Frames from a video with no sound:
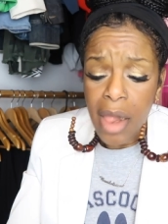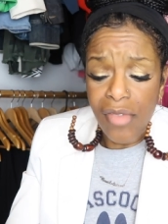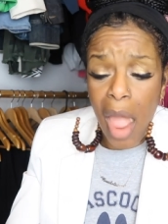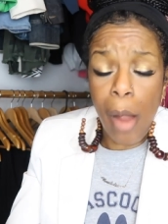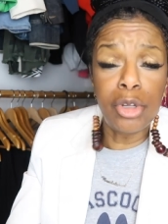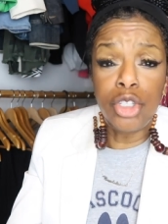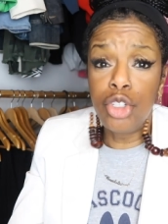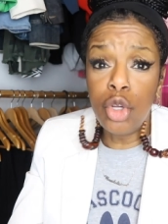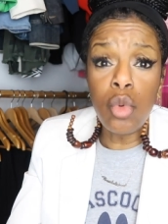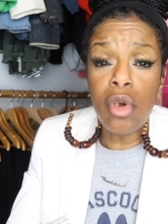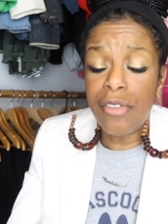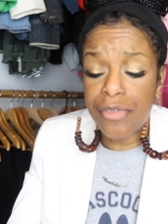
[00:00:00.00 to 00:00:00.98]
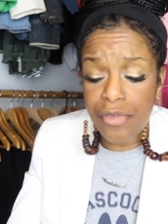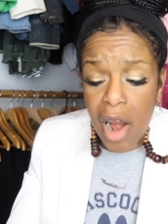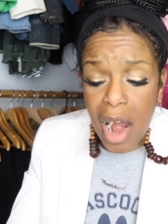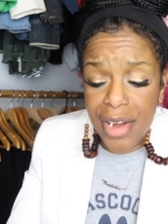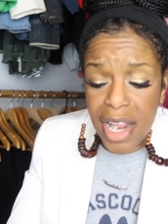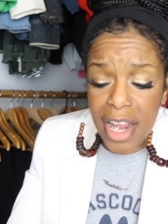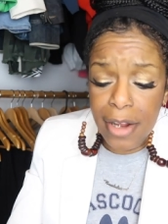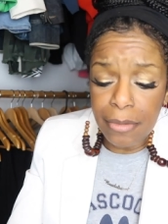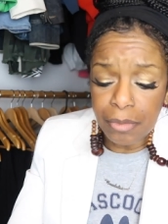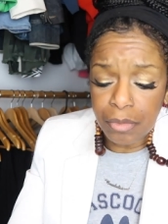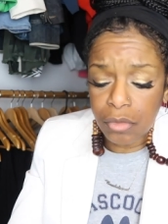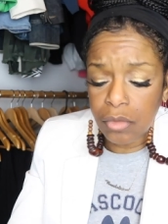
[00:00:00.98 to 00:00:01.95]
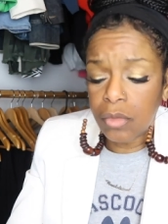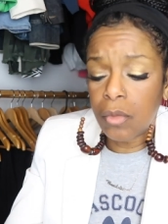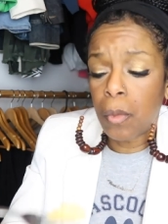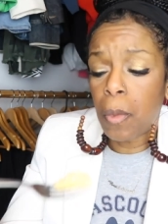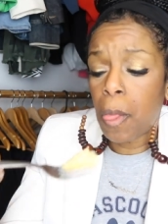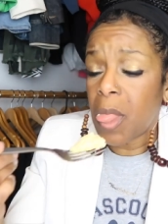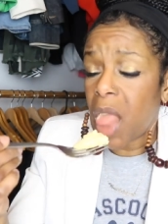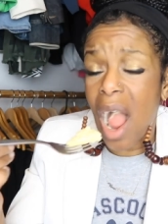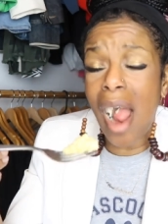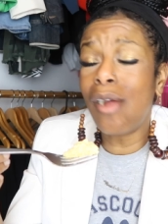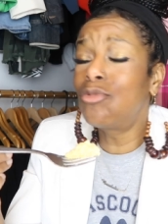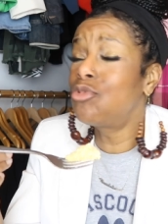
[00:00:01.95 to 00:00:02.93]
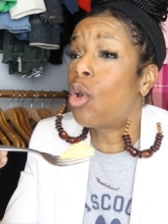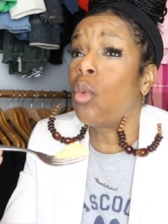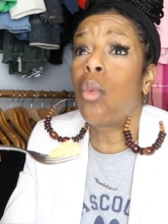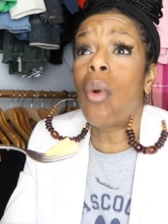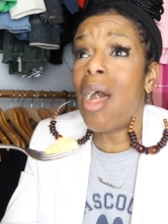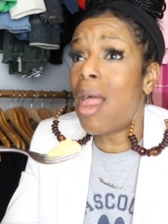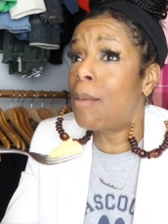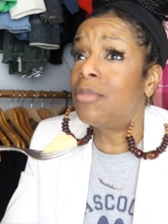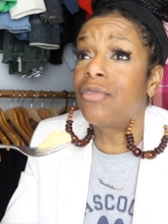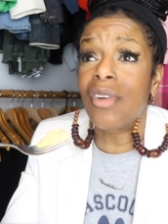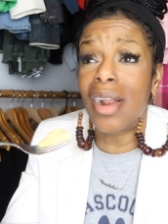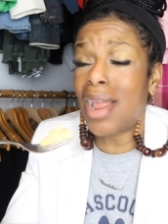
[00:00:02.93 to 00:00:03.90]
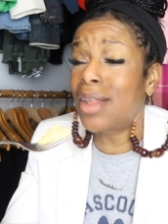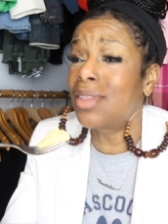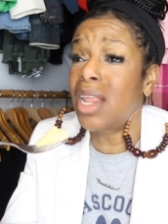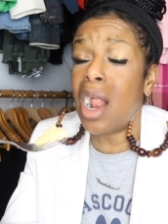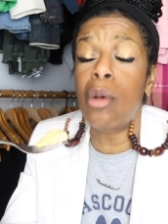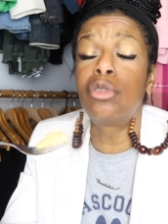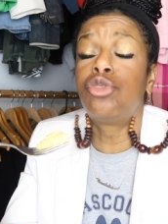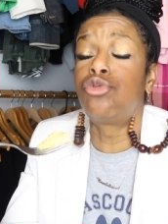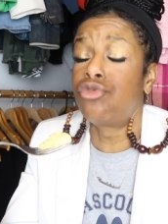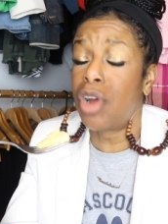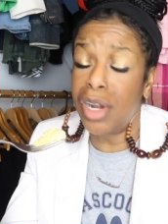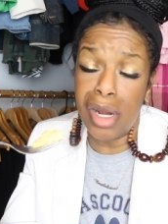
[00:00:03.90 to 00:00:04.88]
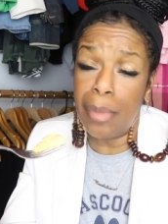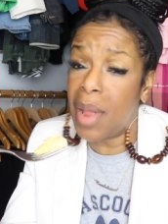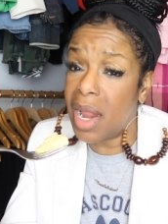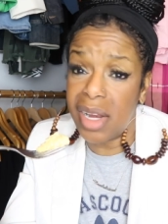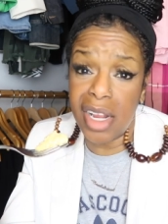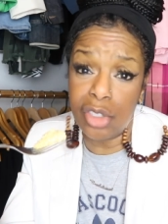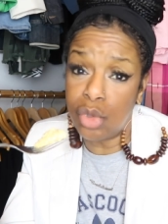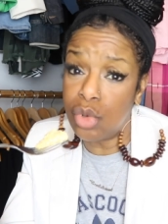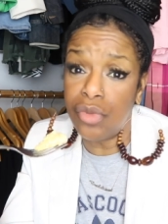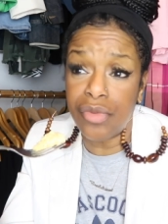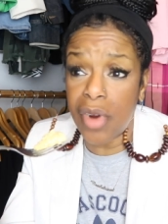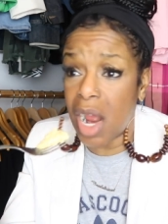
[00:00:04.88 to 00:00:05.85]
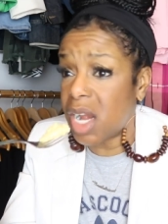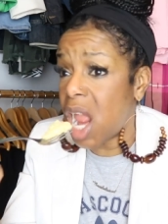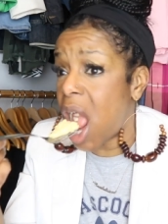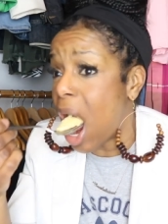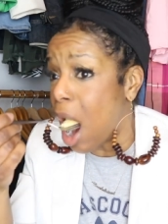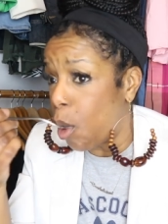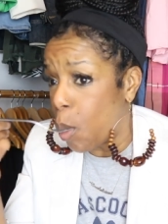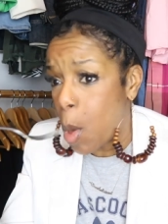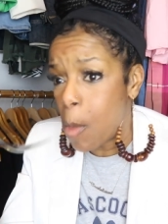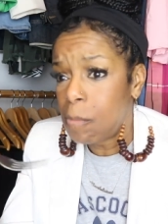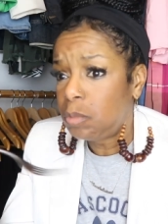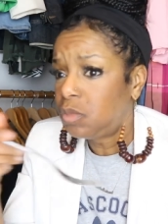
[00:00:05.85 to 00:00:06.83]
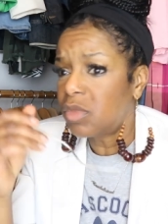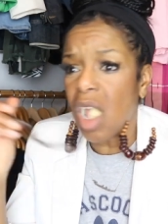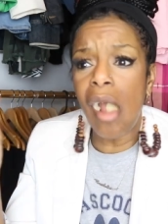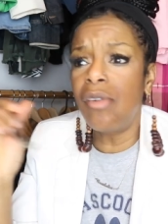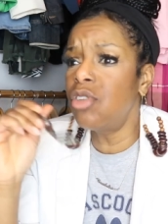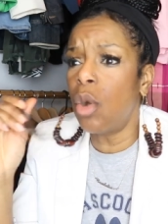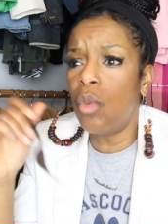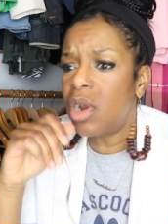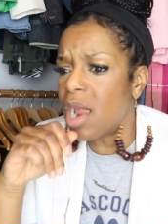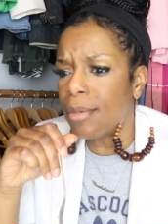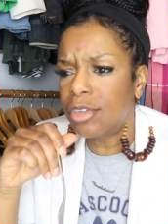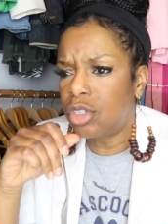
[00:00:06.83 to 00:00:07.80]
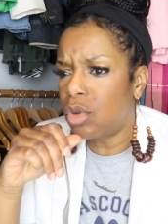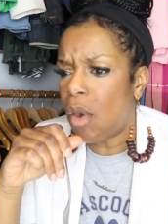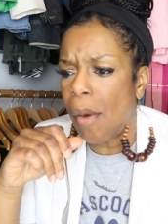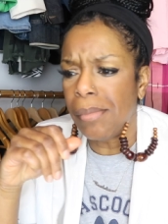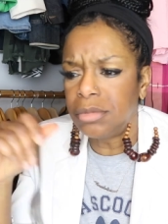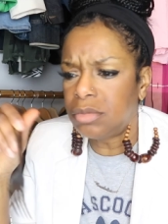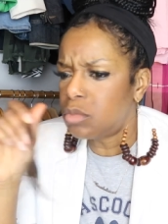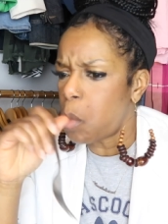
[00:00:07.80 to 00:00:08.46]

that was due on Friday. I don't know what happened Friday. I think I was running up out of that school Friday. I don't know what I was doing.